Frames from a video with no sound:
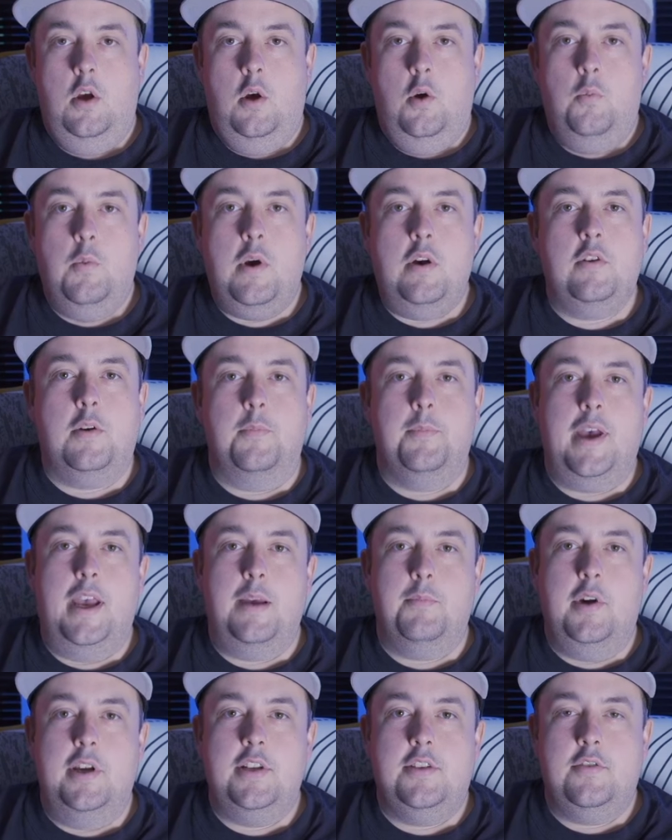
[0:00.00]
Welcome back,
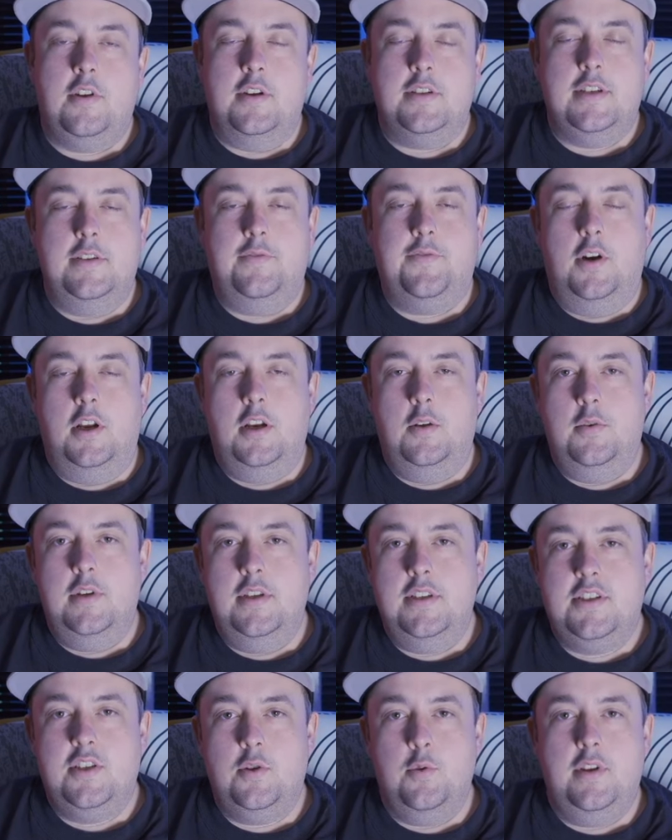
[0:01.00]
my trusty
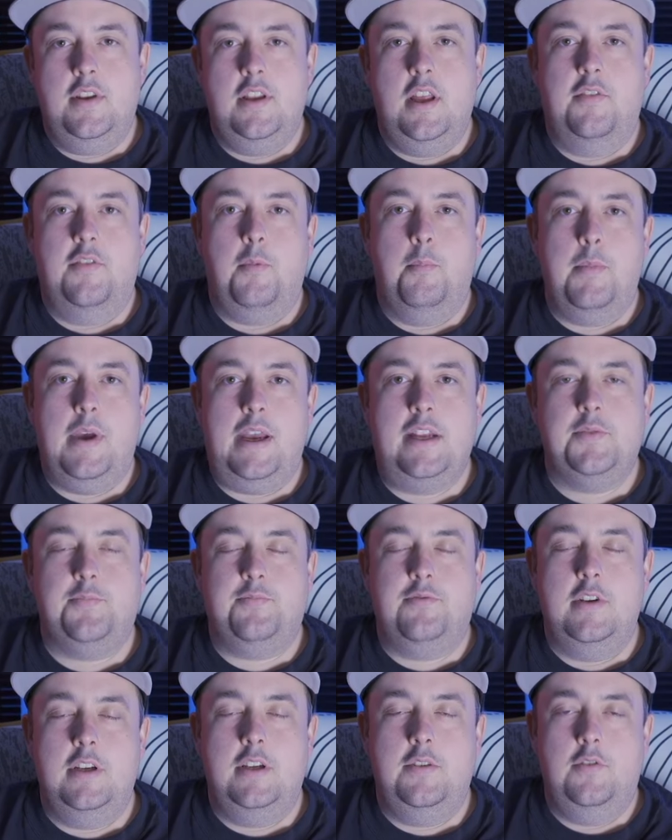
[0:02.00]
followers, to another match
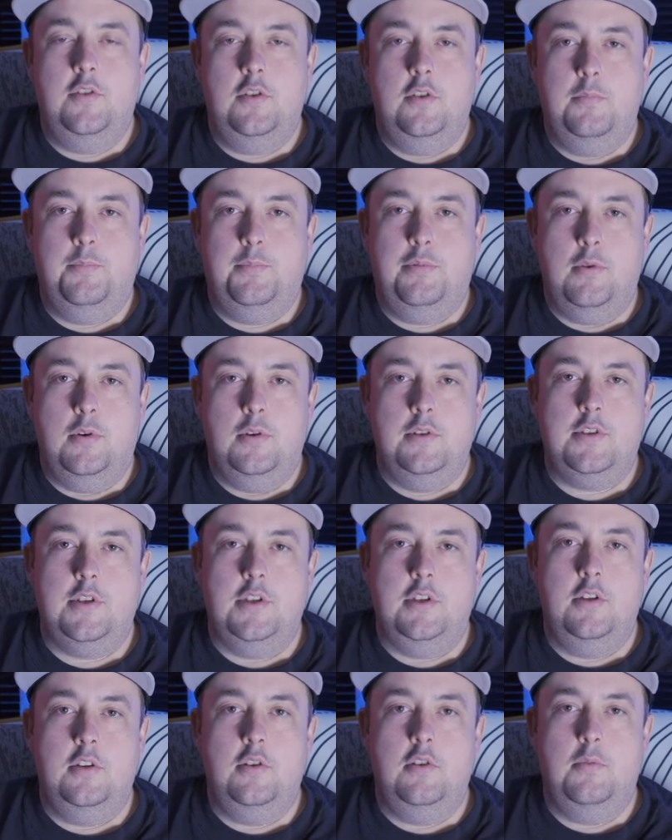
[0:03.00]
preview brought to
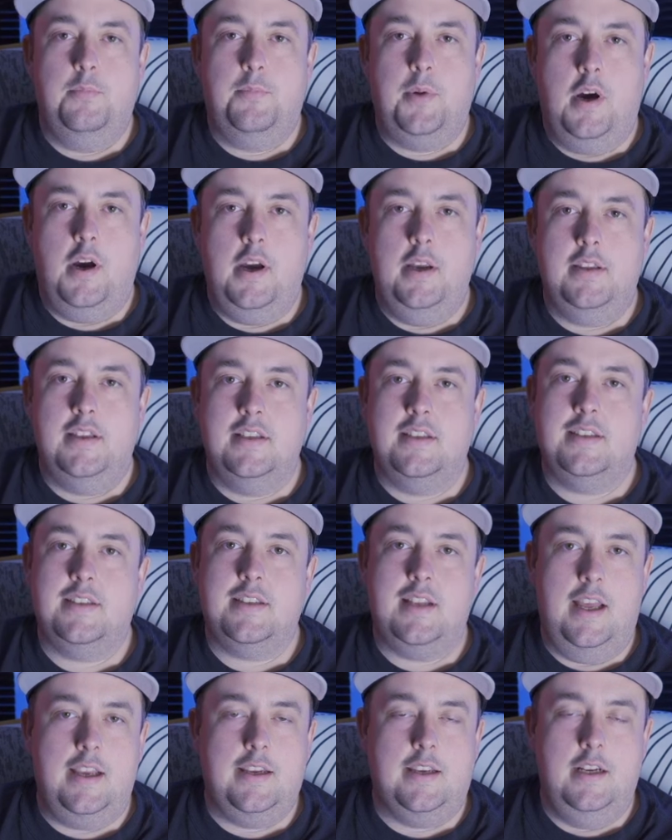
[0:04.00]
you by the
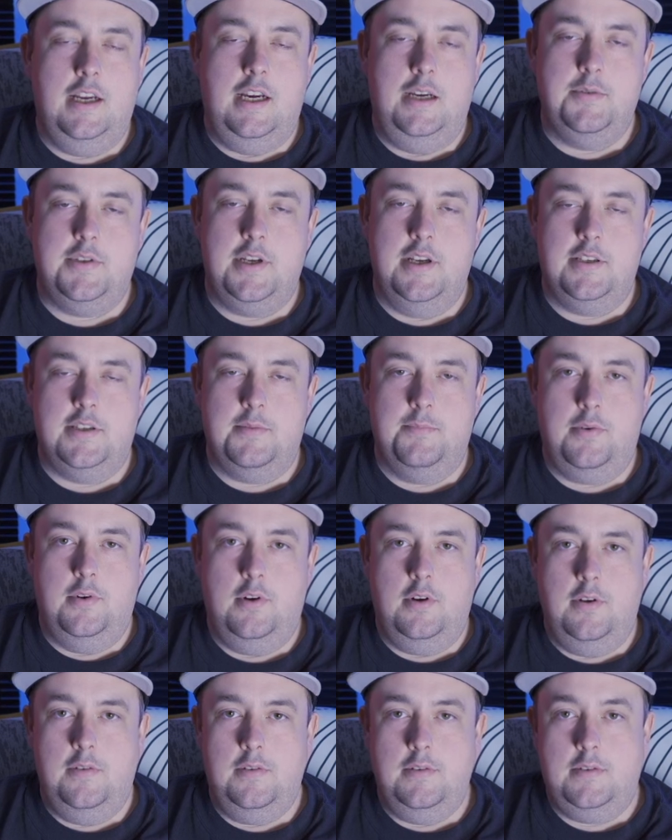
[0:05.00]
Slack and Armchair
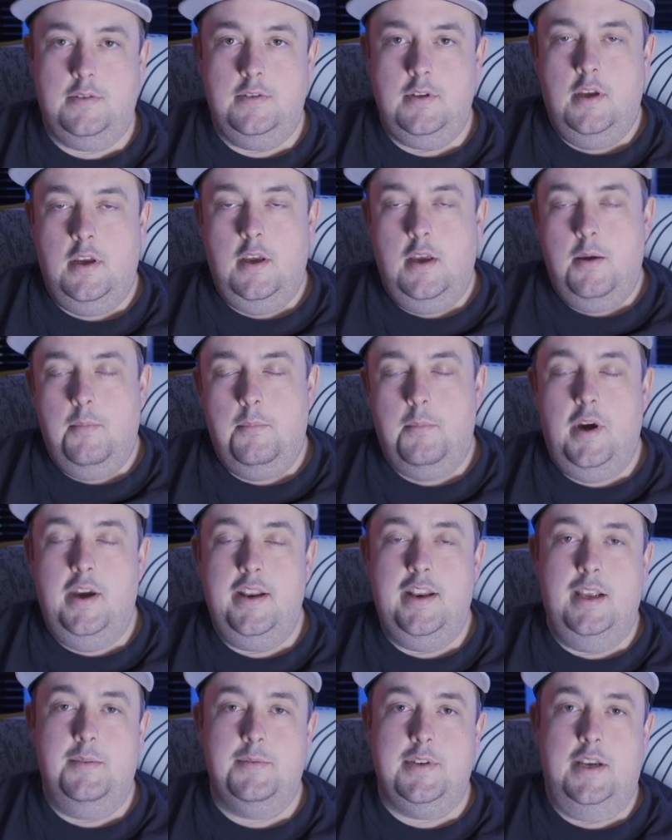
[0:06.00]
supporters. My
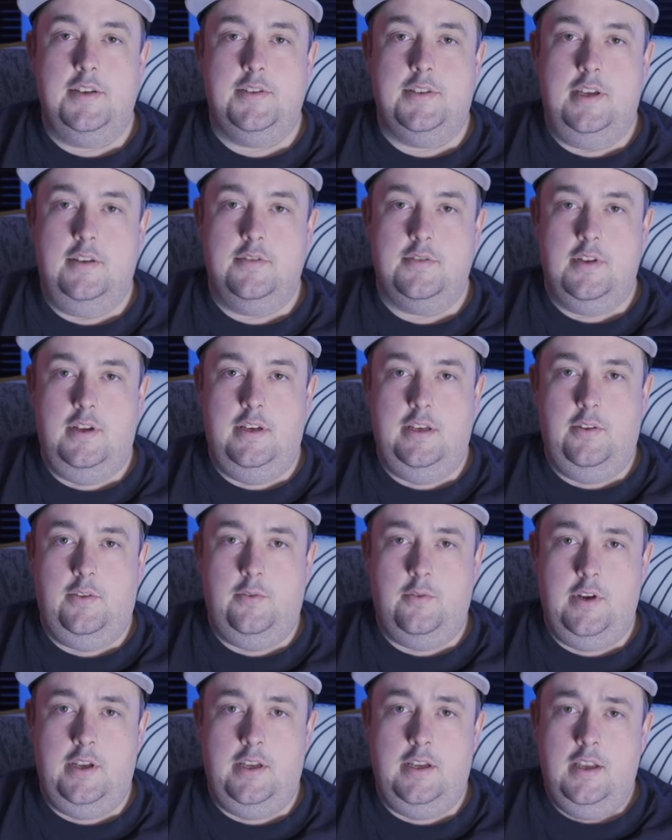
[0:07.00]
name's
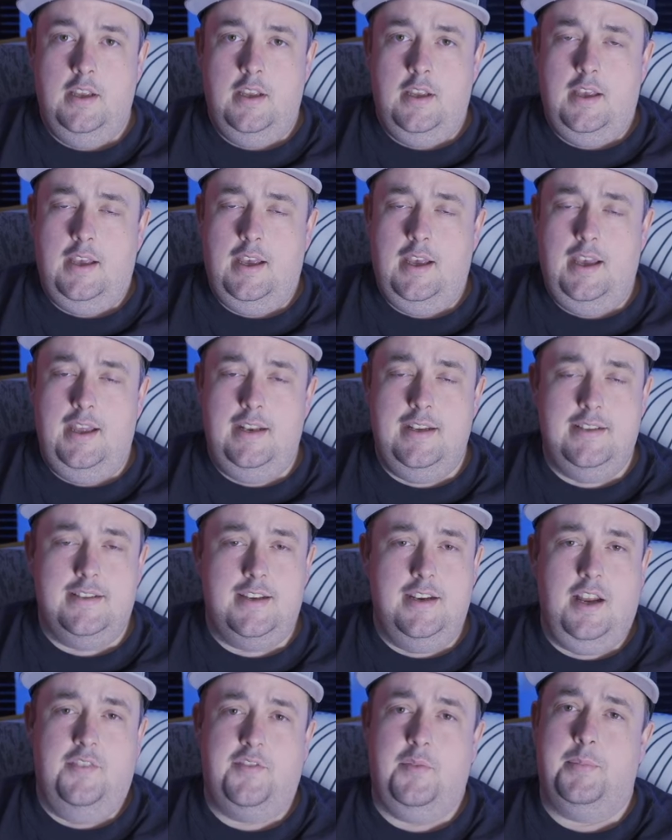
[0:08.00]
AshKells93, and it's
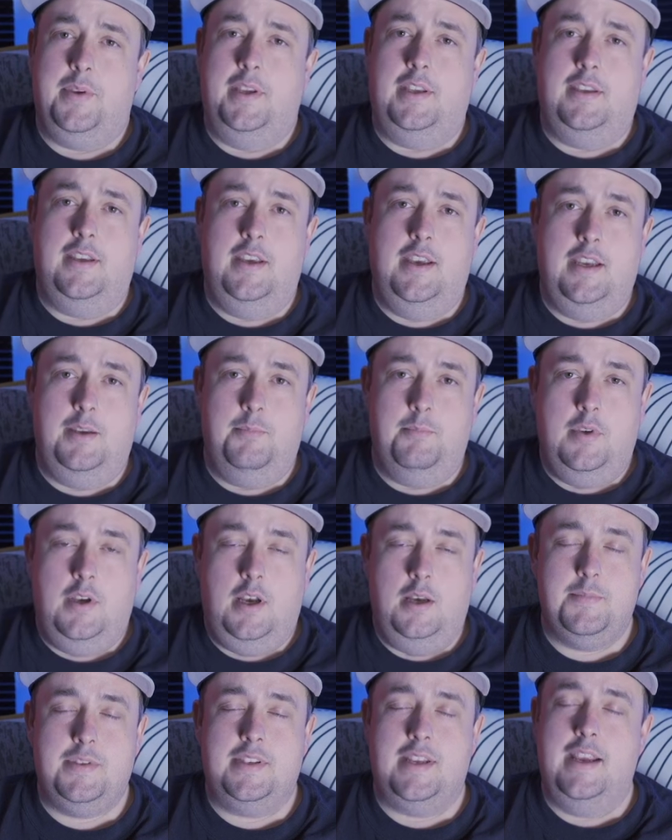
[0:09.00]
another big game.
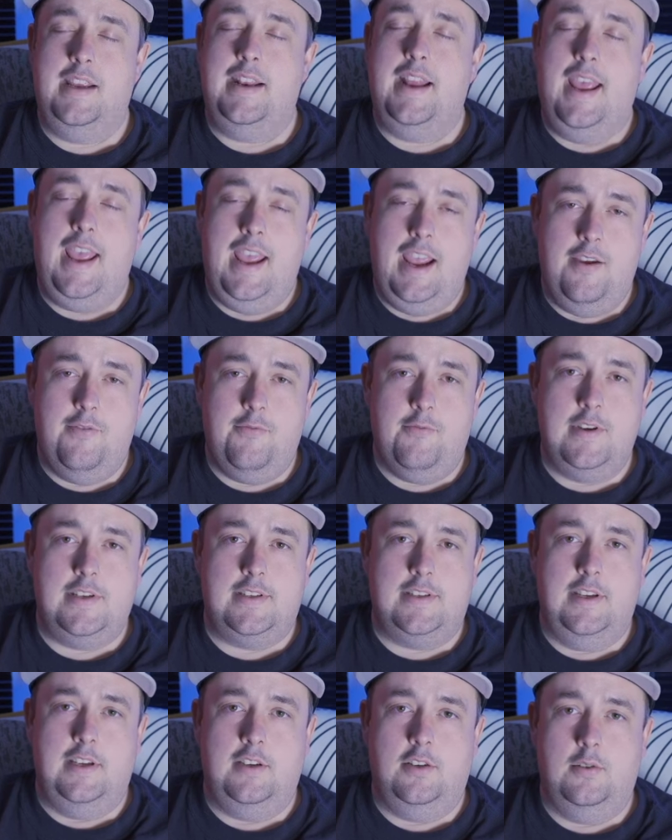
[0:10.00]
I'm saying every
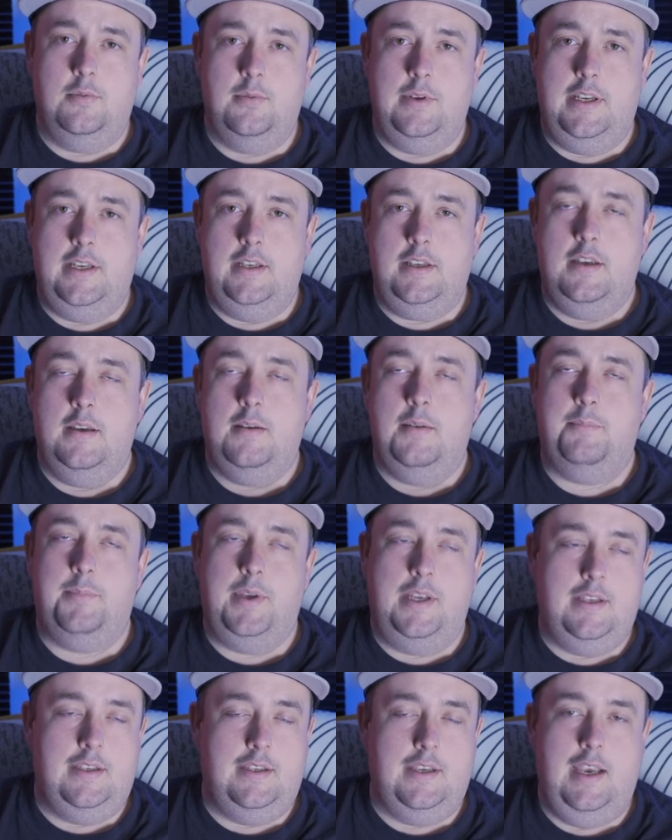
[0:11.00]
single week,
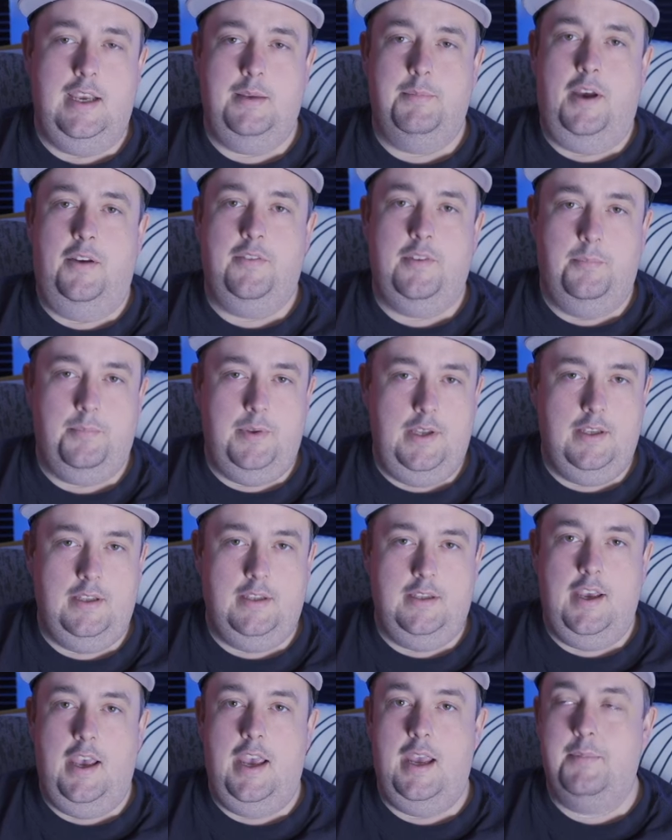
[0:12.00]
big game after big
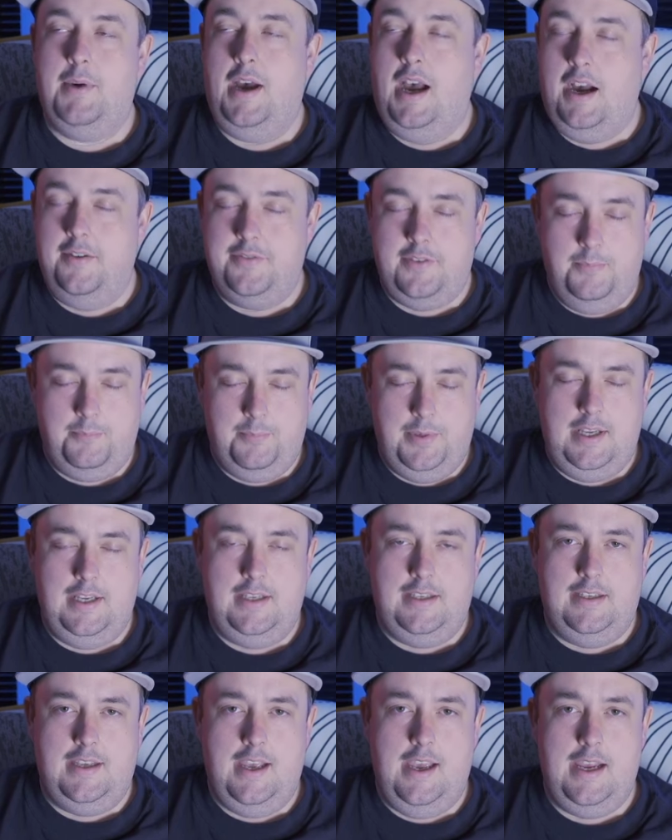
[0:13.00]
game after
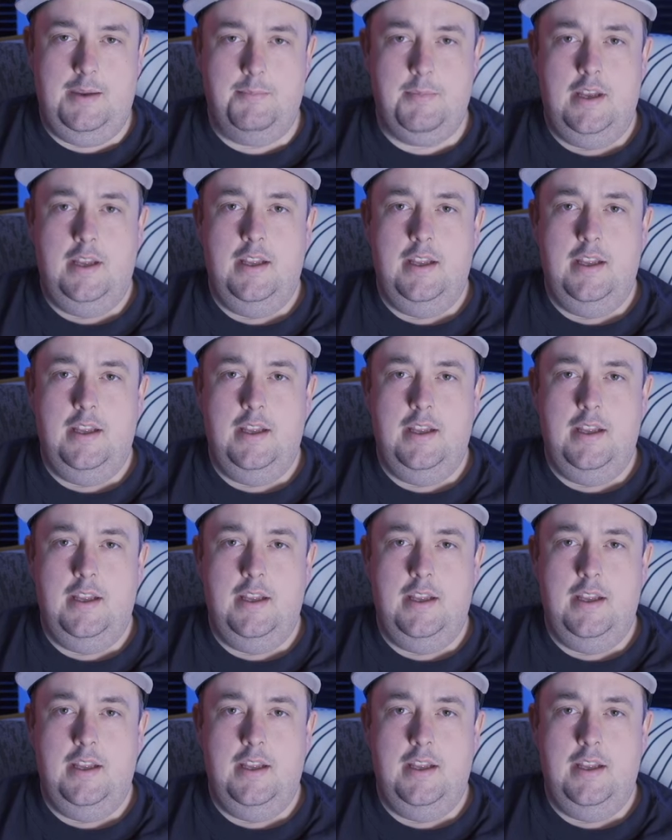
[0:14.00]
big game.